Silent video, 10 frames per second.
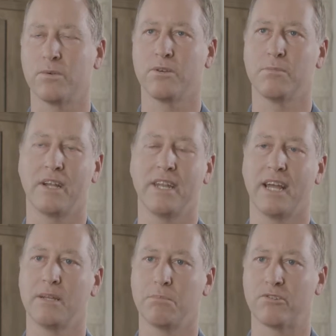We do about
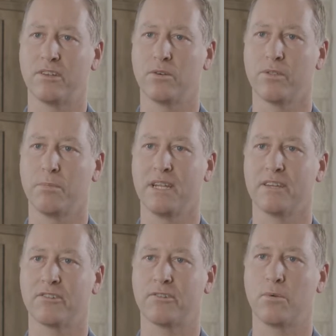90%
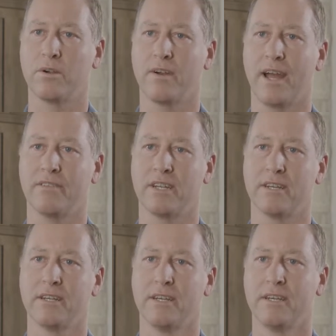orthopedics, so we were having
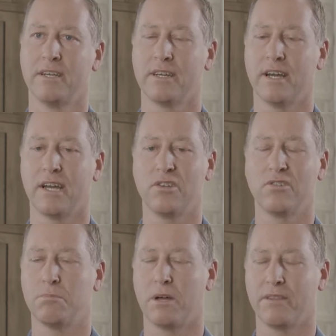to
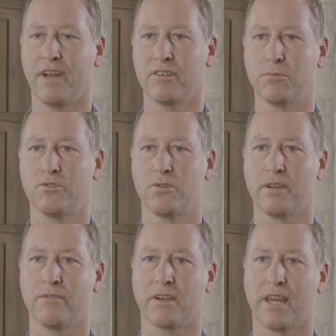use them on the vast
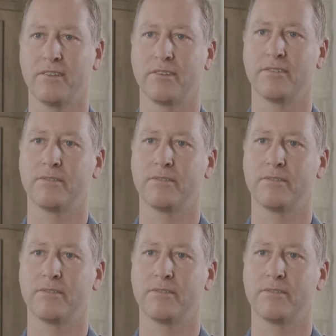majority of our cases.